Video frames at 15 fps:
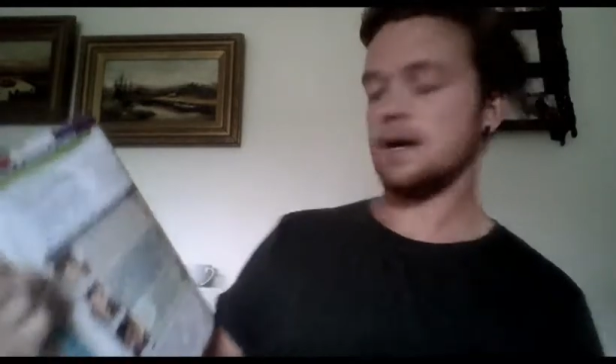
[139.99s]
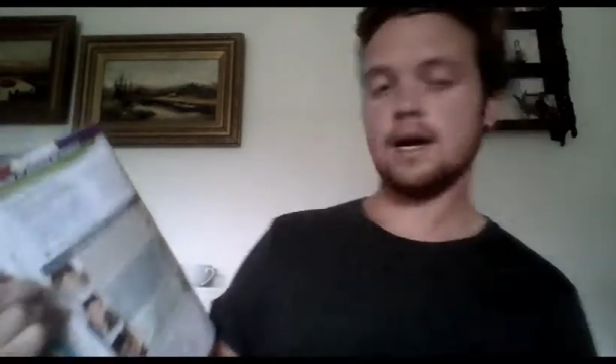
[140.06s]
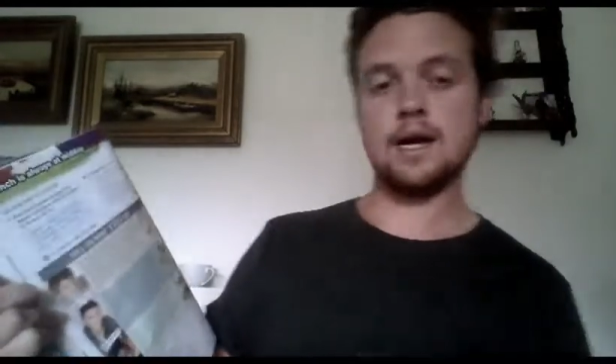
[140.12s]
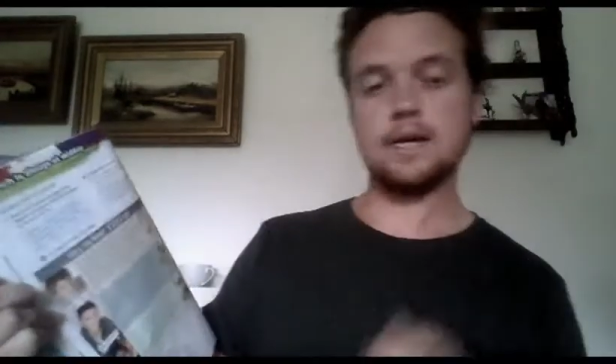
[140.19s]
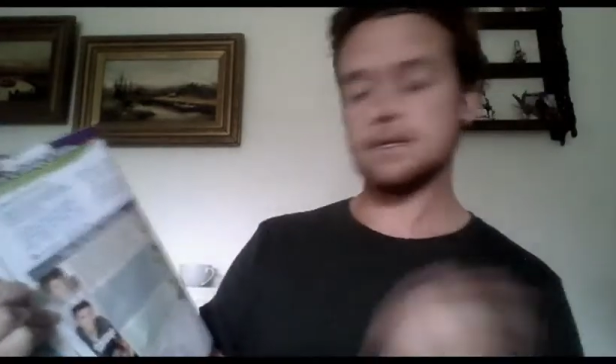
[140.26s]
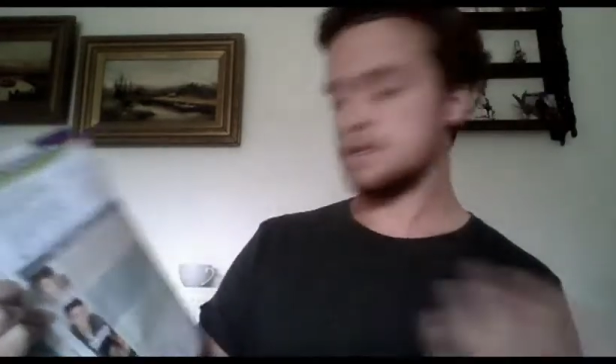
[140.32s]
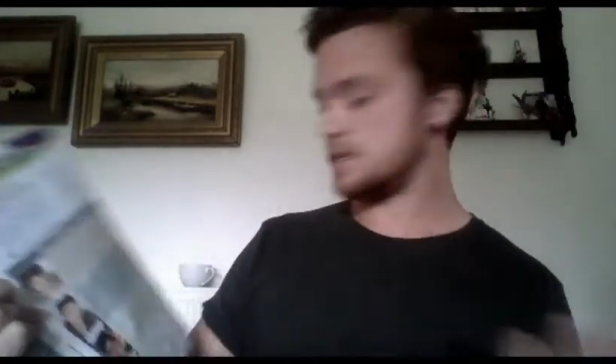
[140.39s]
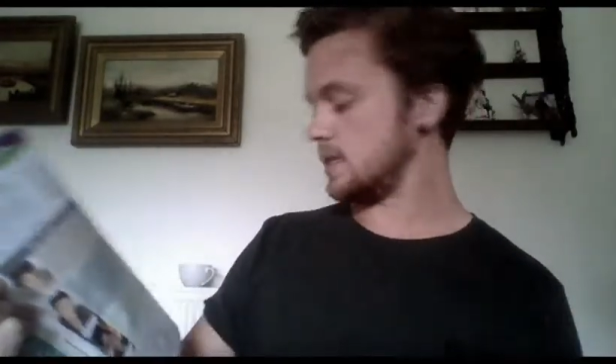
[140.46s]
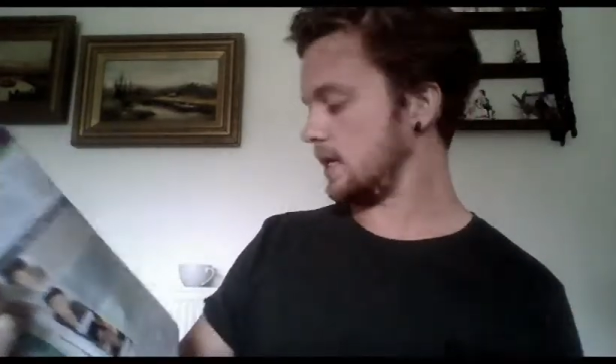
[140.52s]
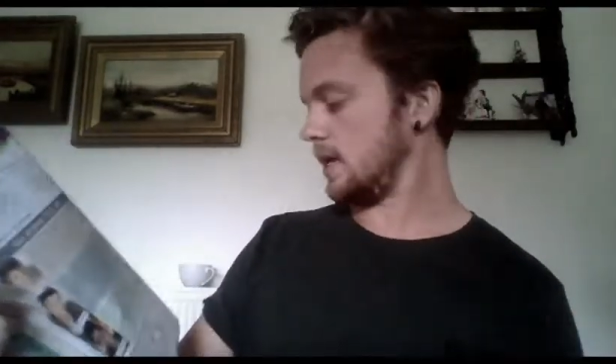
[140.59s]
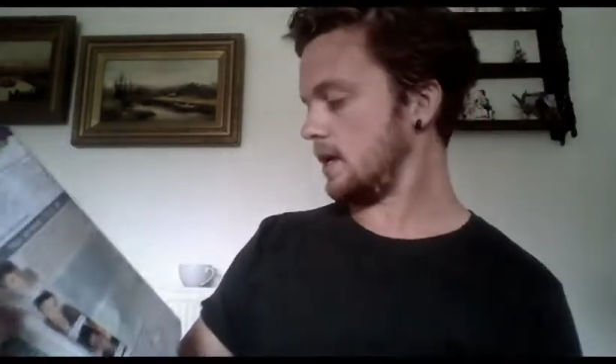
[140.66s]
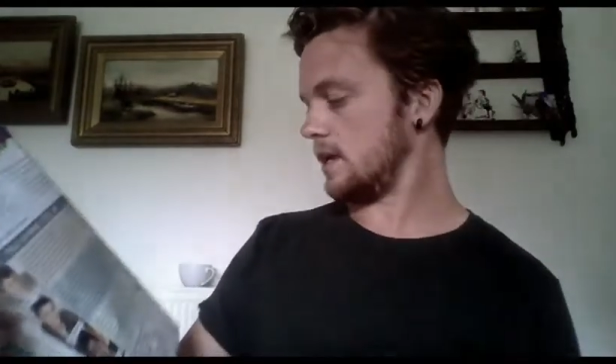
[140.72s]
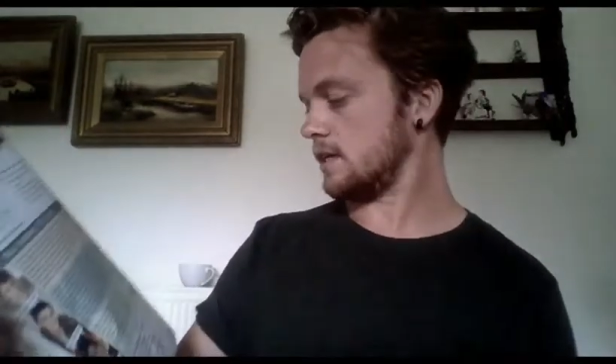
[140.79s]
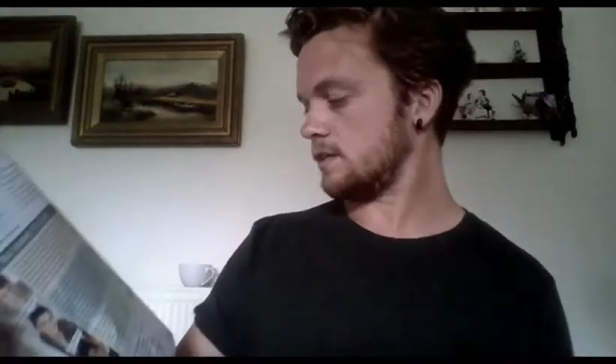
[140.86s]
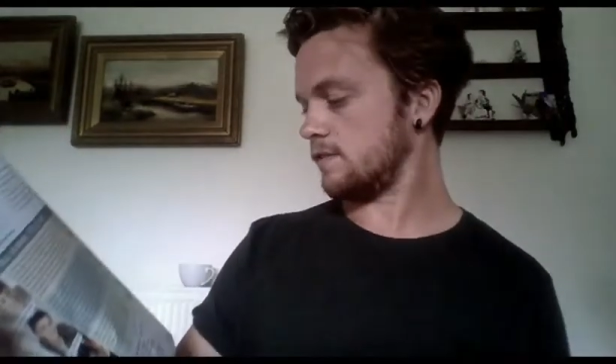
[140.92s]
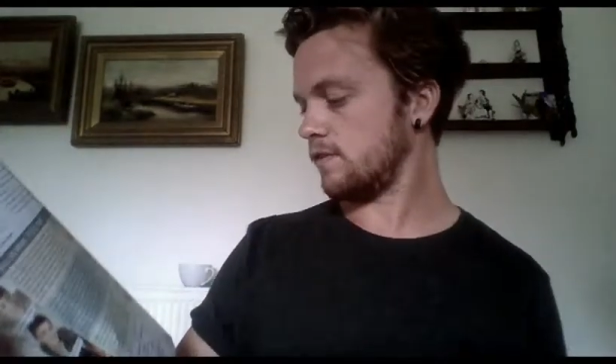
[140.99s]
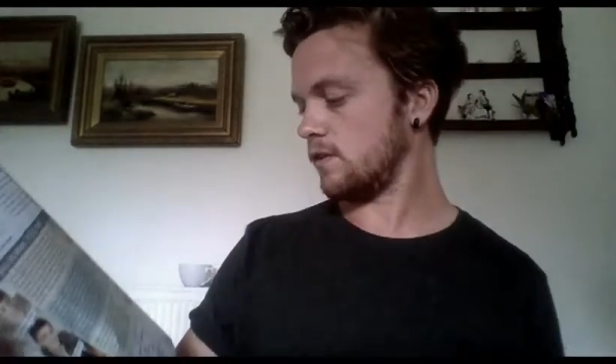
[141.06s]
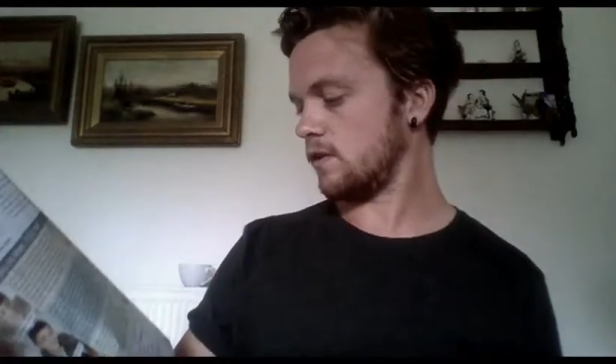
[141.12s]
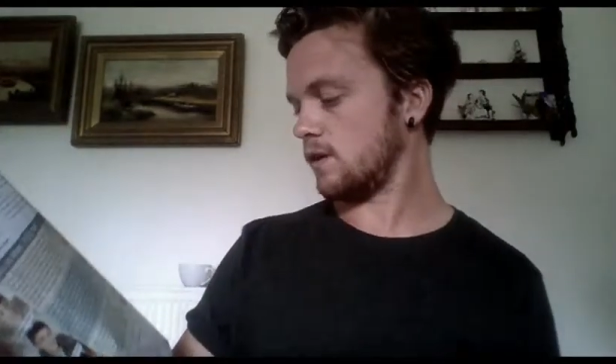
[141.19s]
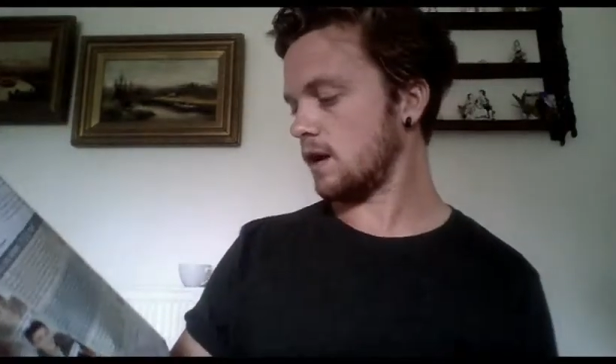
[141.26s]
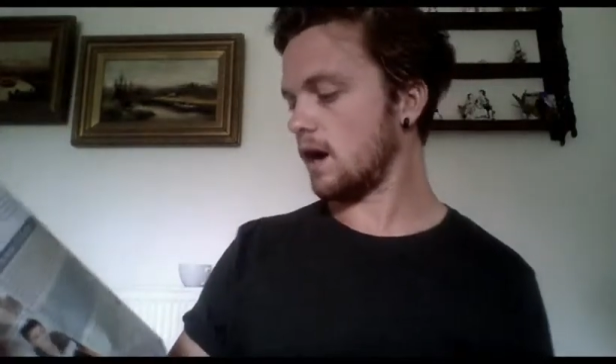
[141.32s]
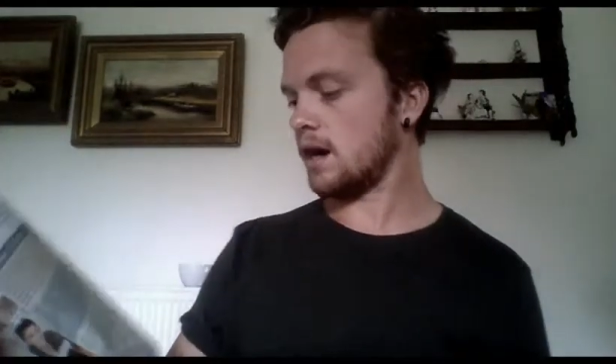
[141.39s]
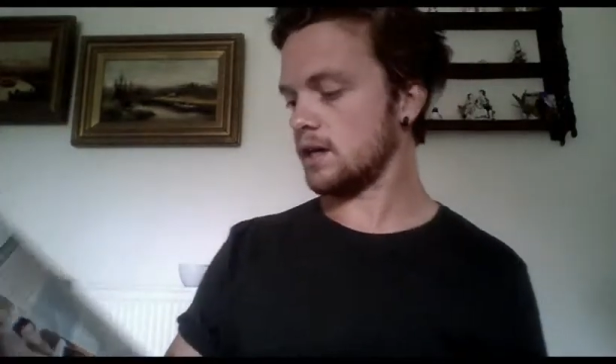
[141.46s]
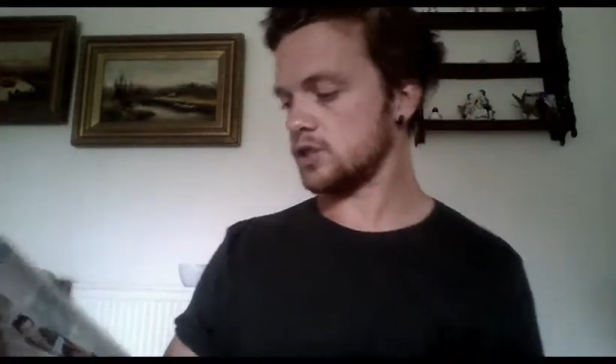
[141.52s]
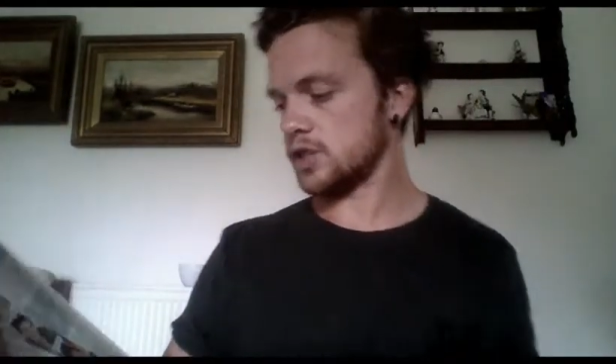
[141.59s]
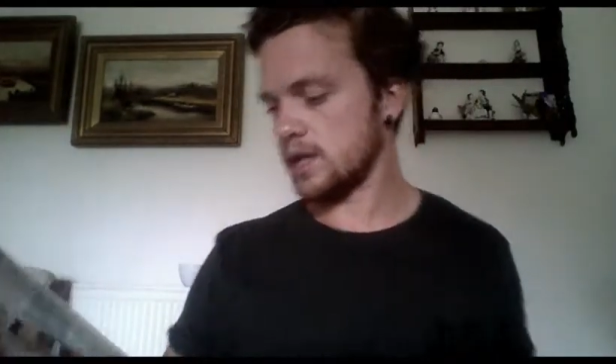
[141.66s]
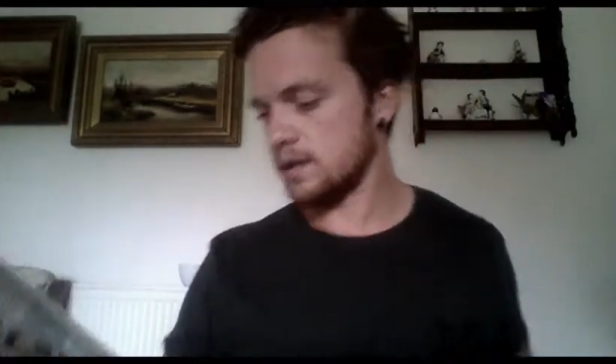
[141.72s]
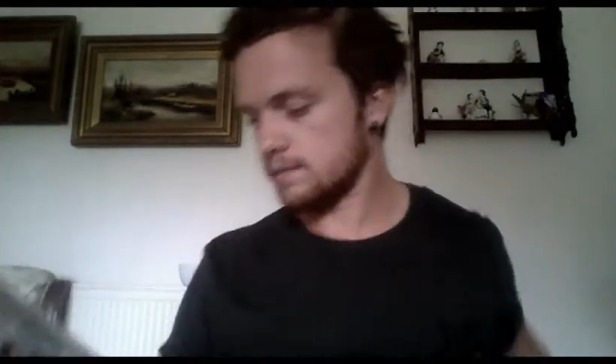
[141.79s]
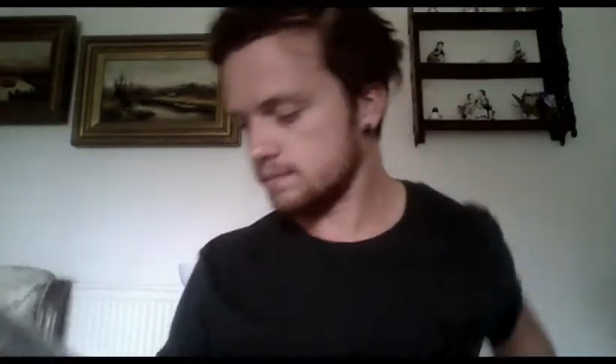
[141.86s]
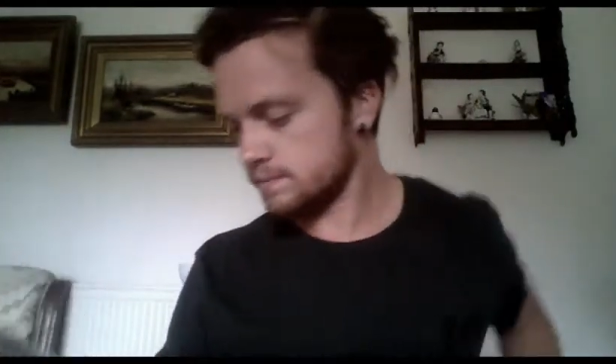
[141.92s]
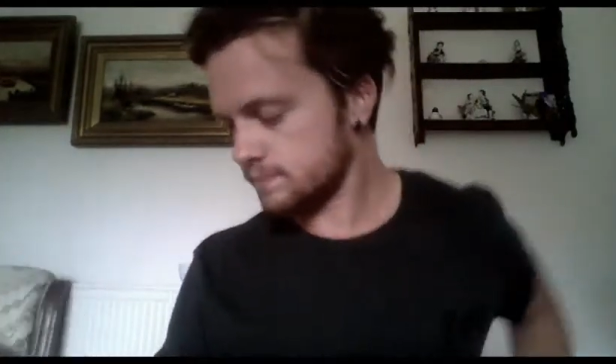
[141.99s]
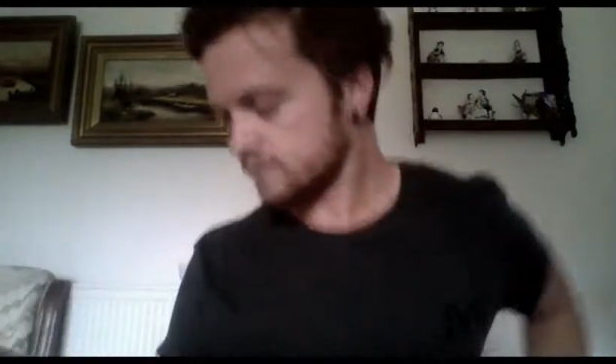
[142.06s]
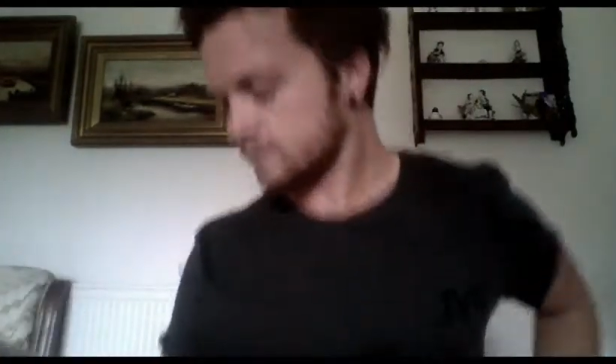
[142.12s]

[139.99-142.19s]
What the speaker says: and C is for Arjan.